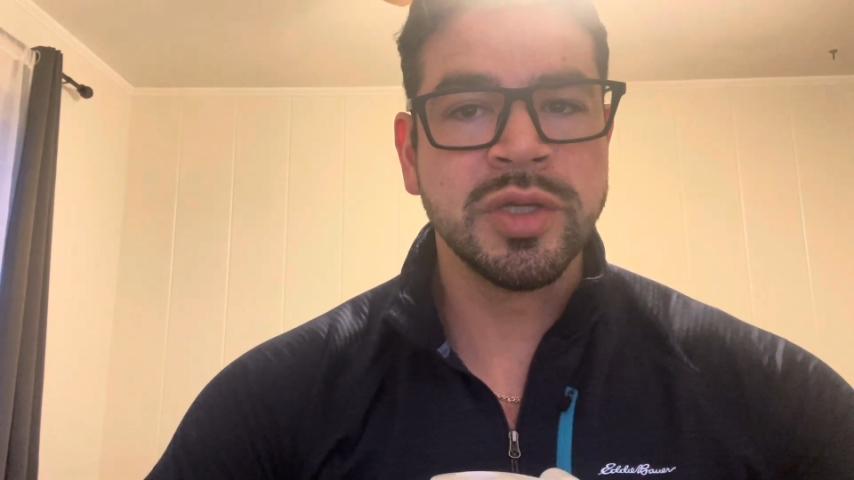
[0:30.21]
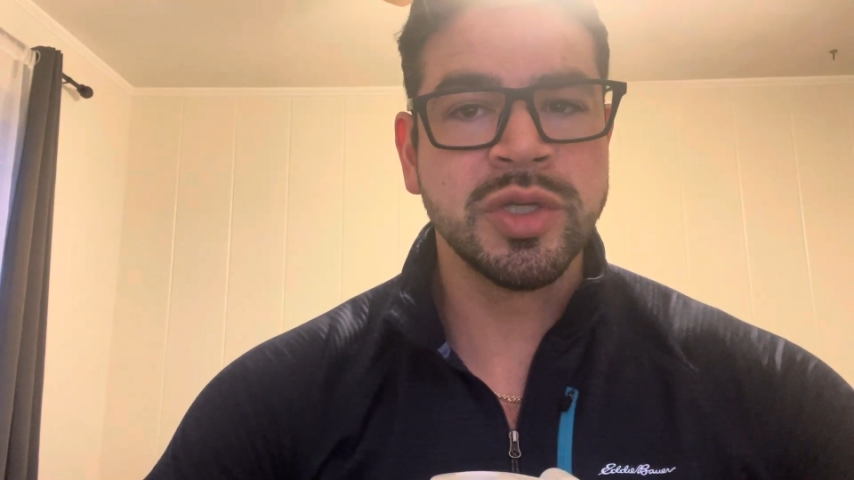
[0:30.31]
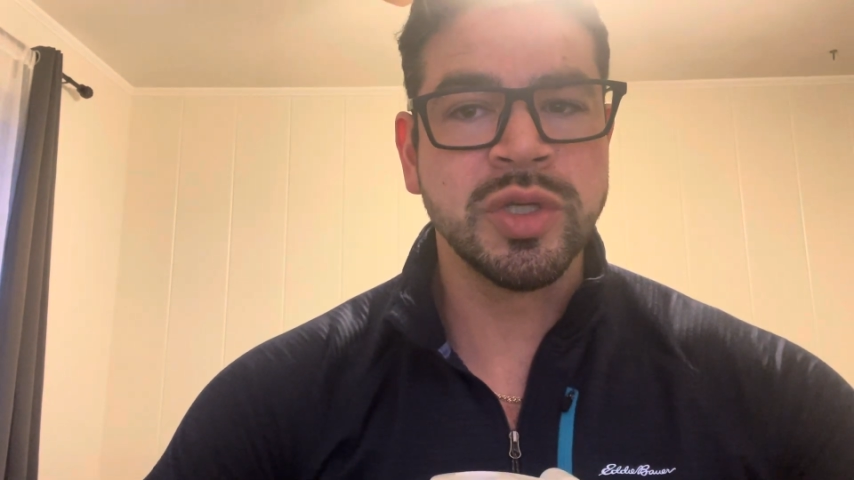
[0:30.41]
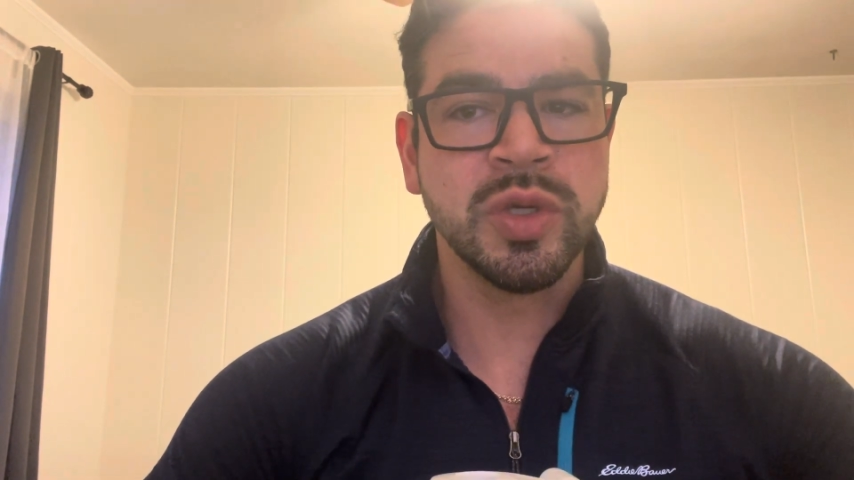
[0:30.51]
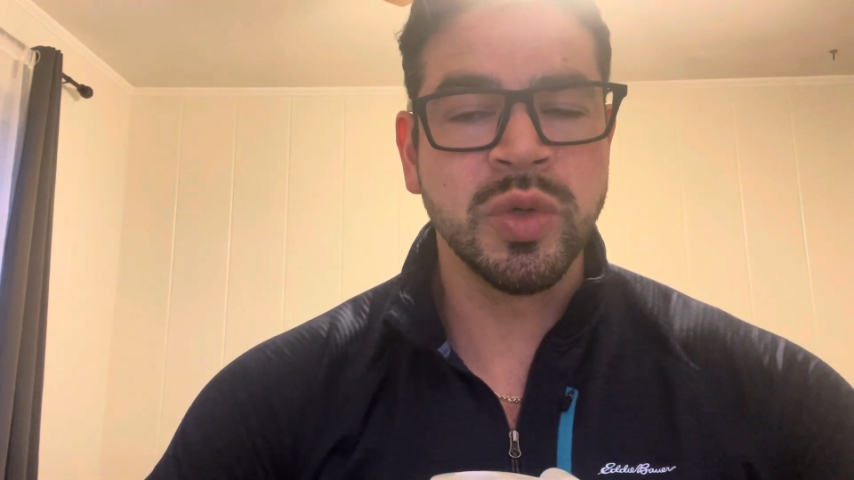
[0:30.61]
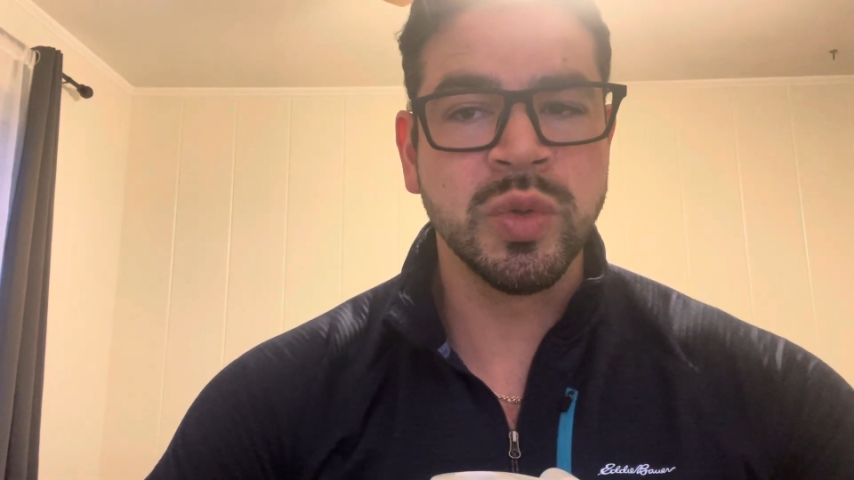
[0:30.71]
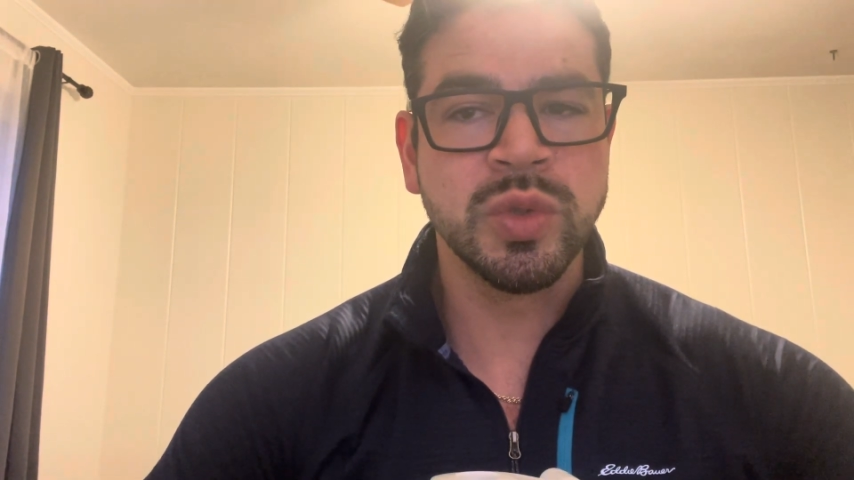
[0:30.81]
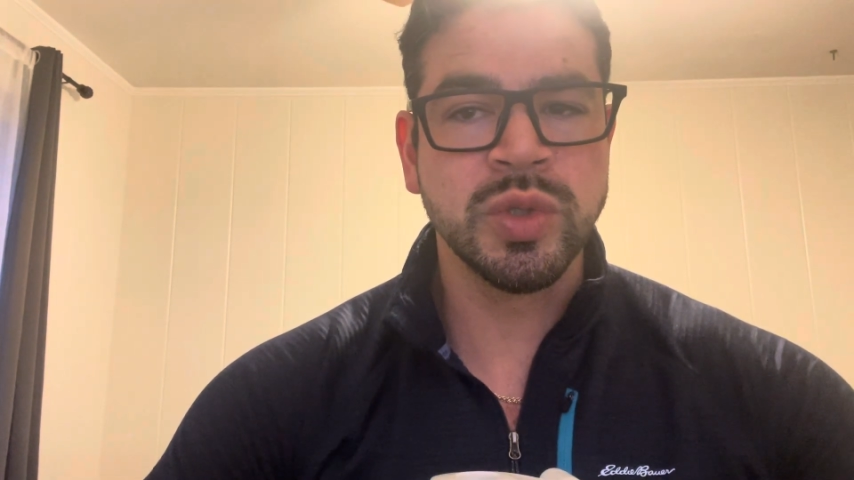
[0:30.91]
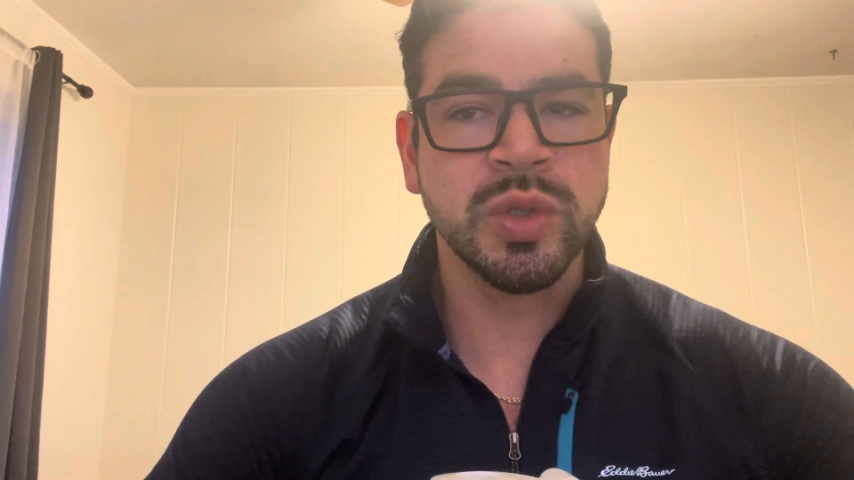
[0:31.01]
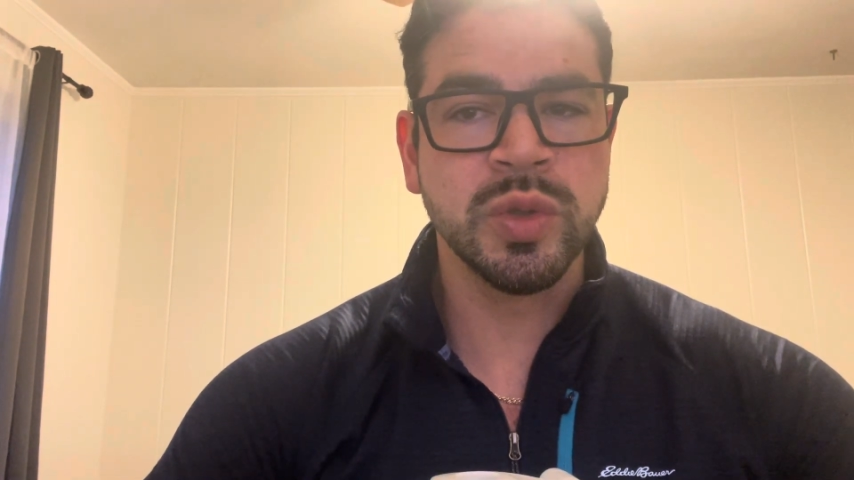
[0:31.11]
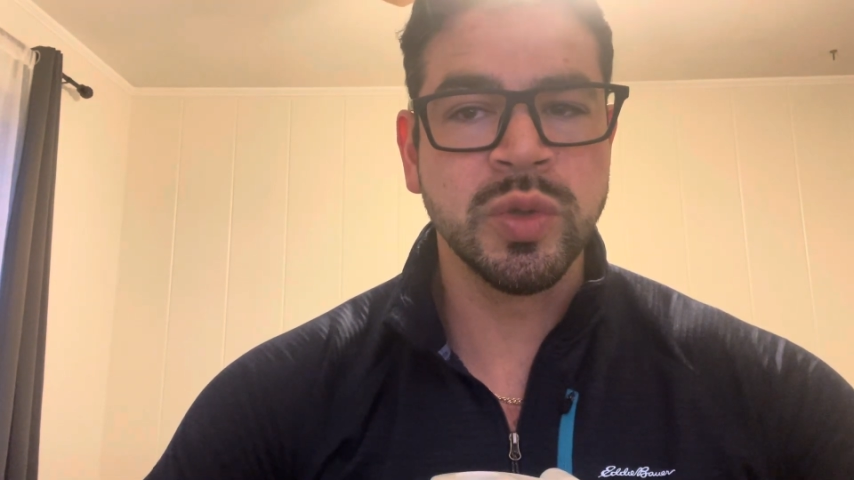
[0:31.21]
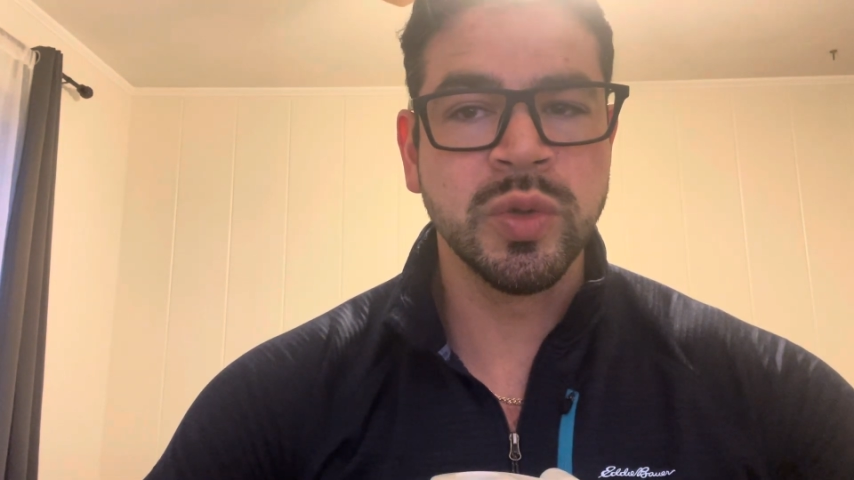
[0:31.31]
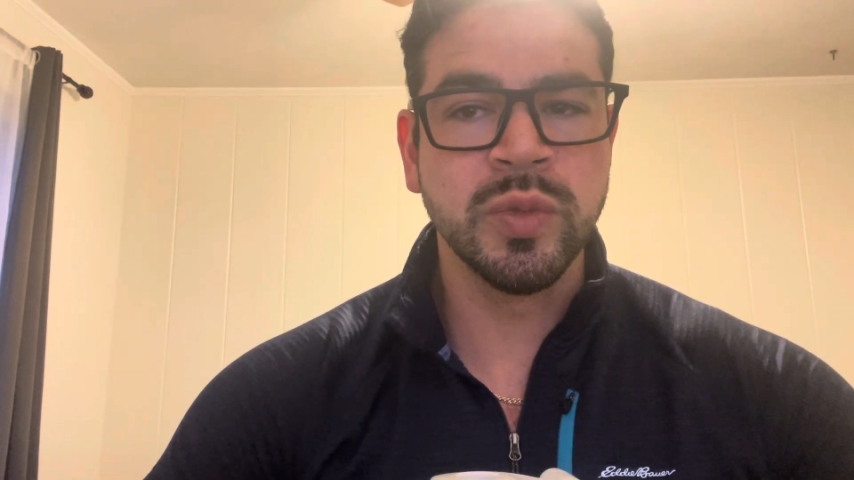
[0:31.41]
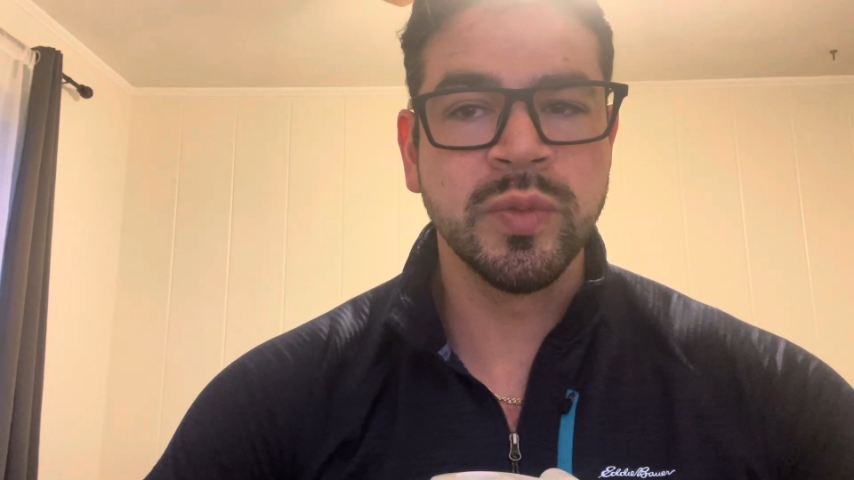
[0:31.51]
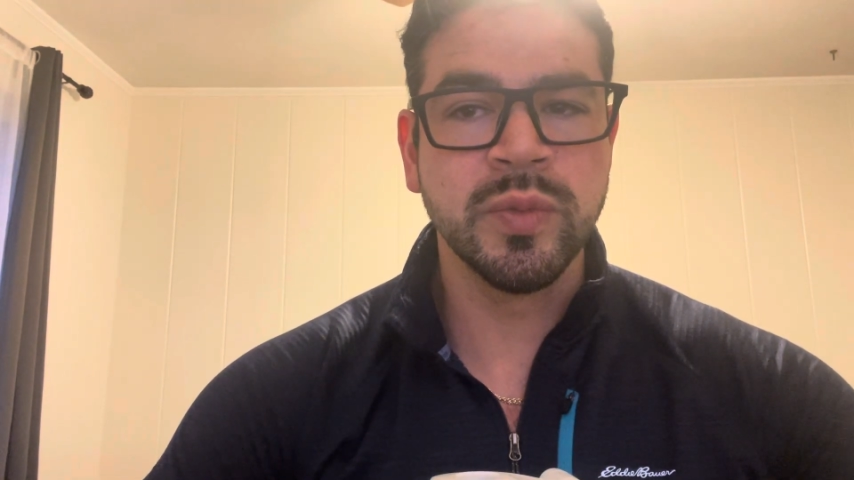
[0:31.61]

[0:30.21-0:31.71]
to